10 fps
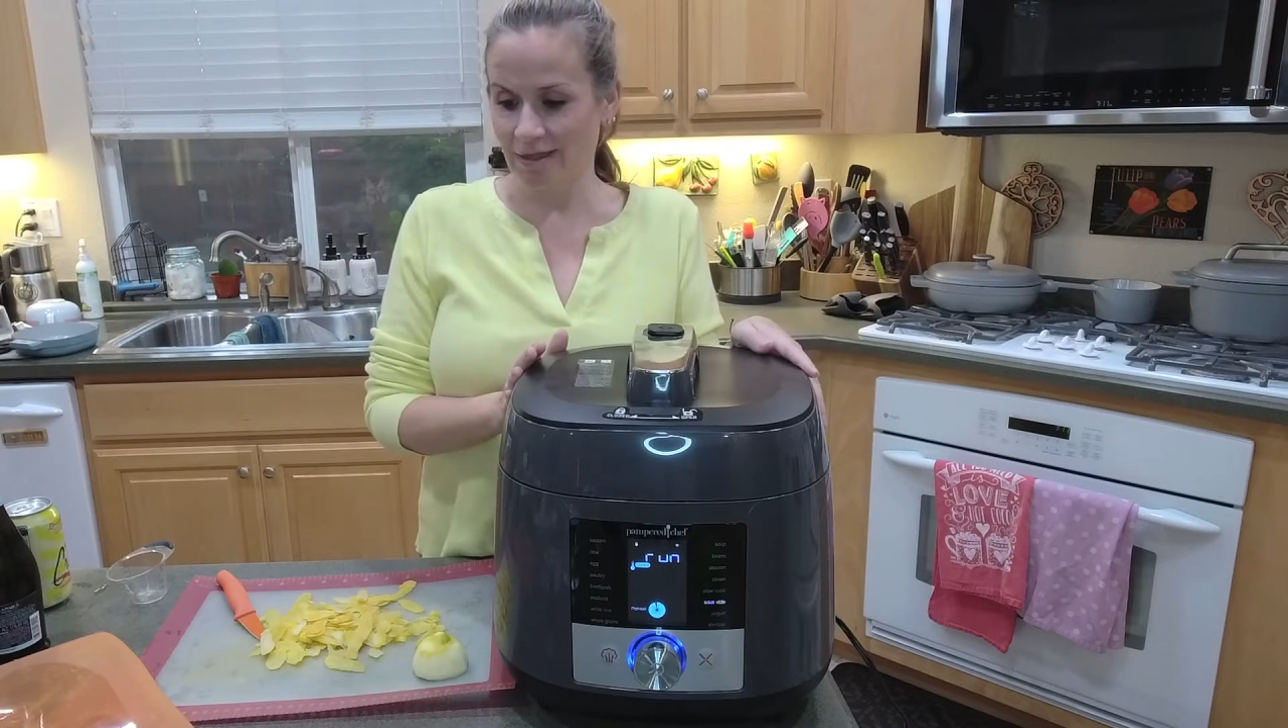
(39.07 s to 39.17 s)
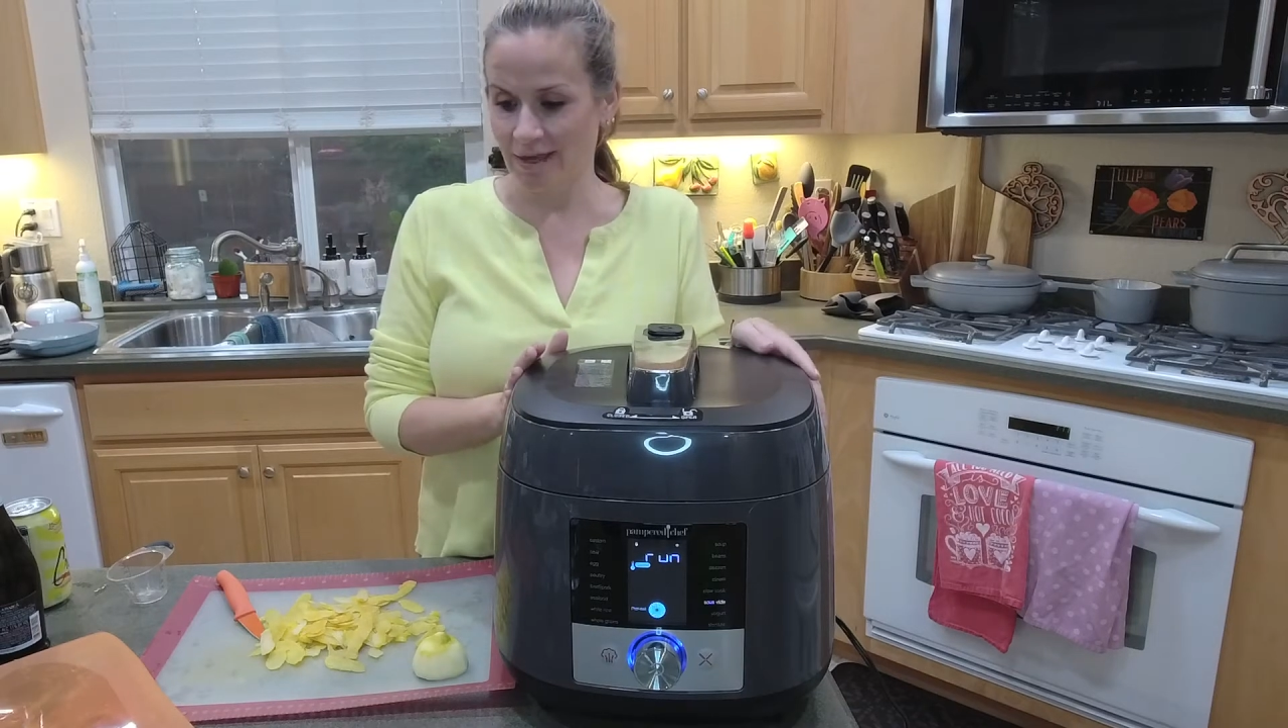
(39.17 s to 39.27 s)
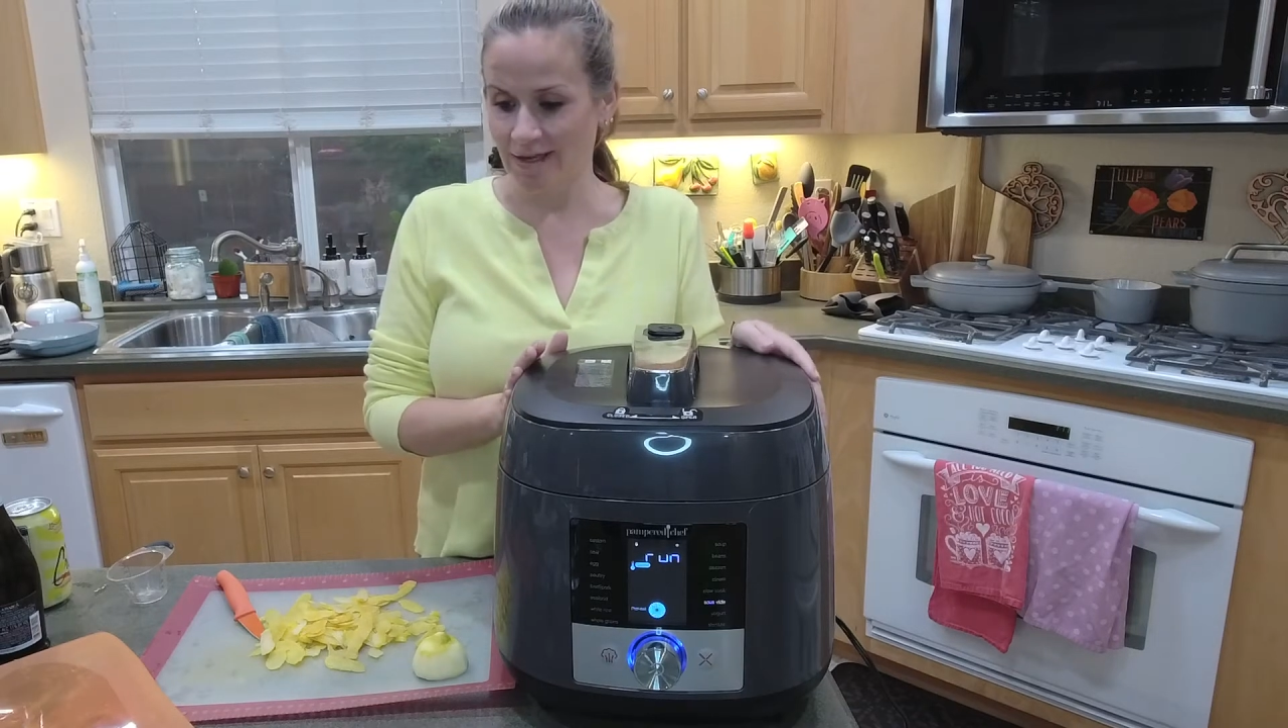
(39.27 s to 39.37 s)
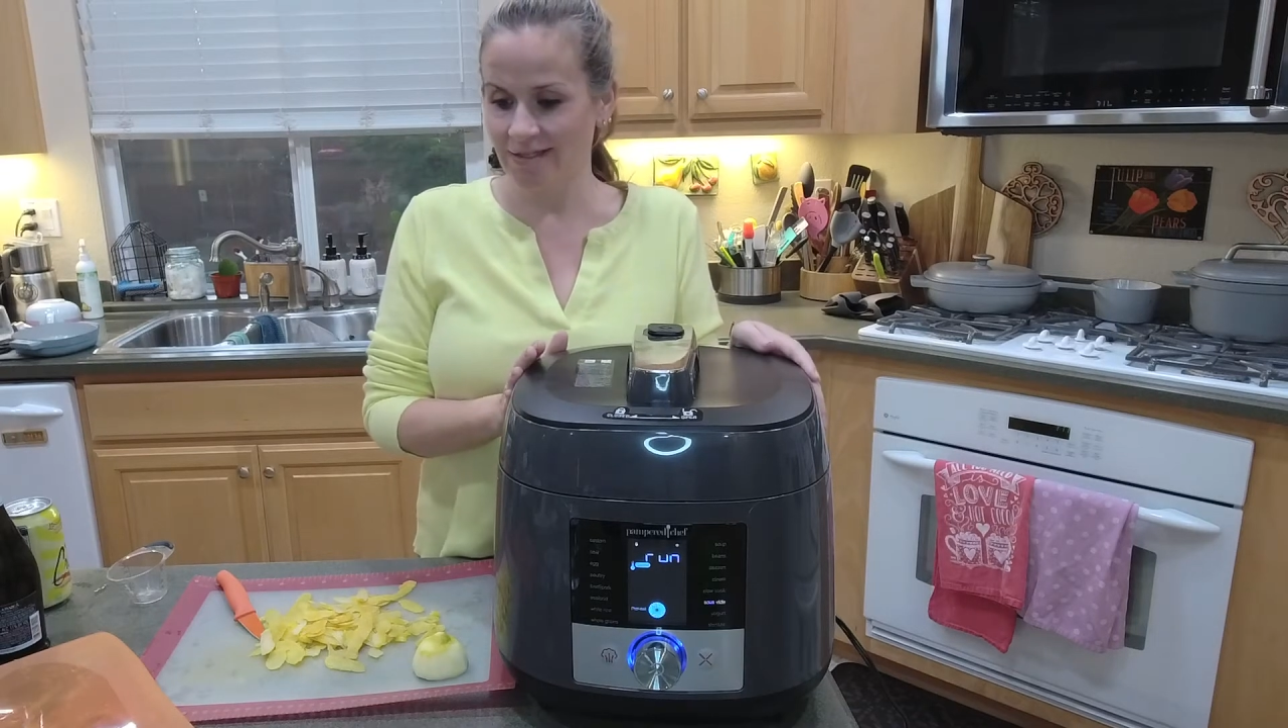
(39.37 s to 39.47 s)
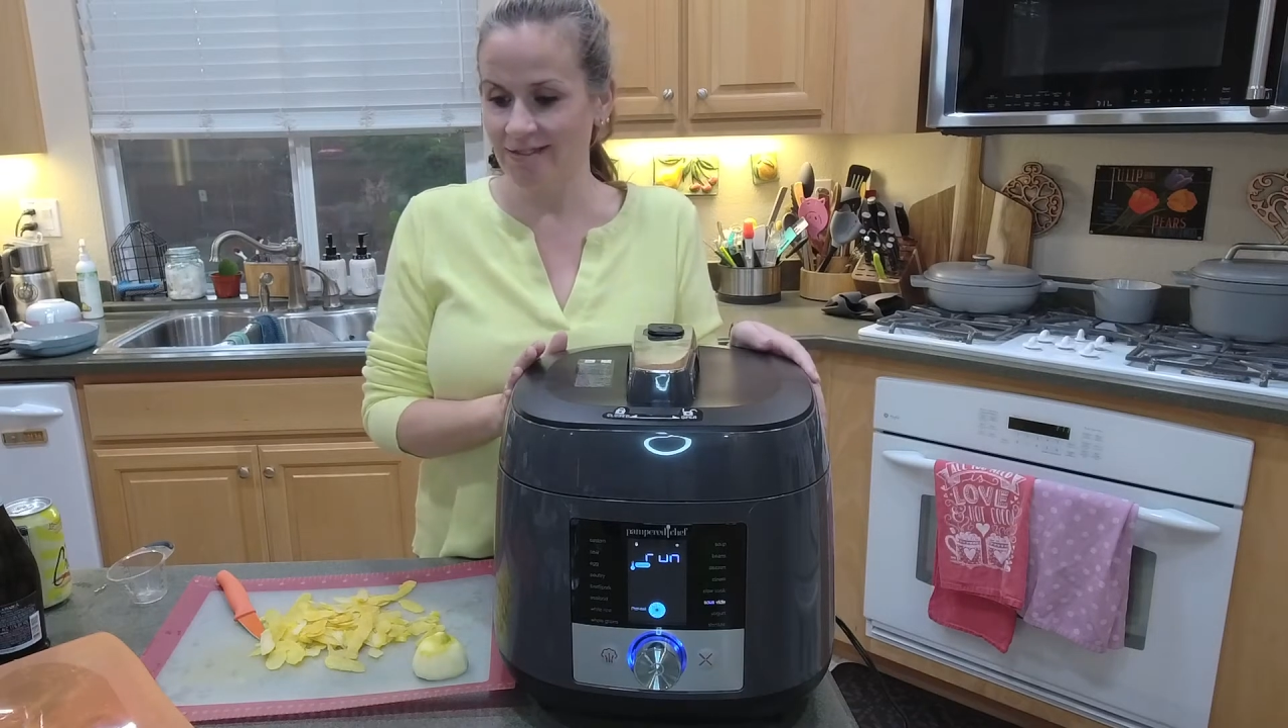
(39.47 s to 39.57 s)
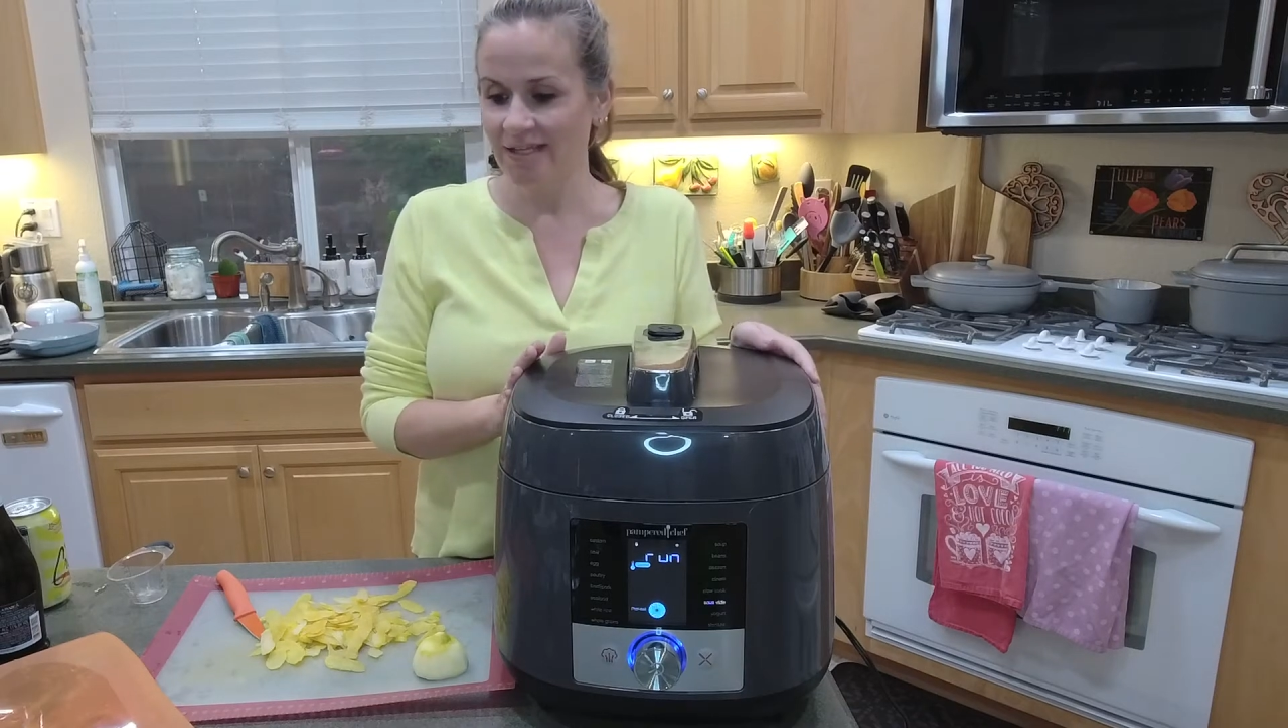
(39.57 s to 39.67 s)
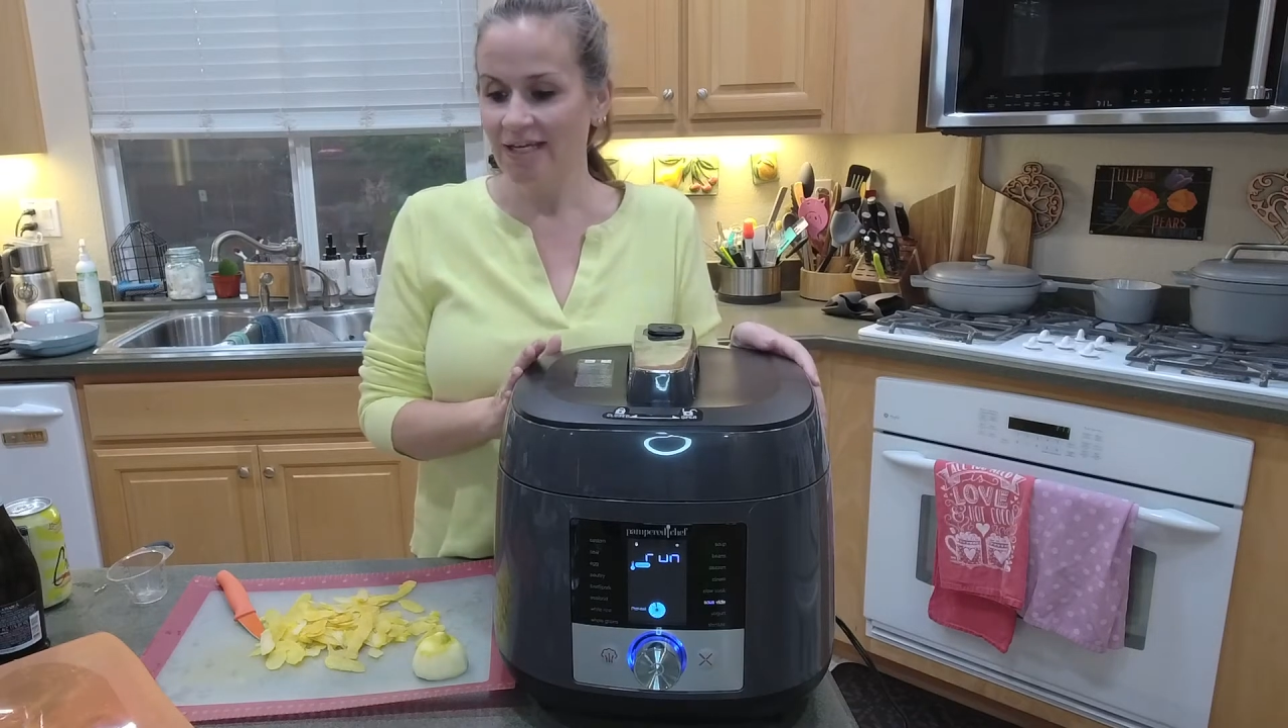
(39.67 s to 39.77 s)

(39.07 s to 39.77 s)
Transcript: this.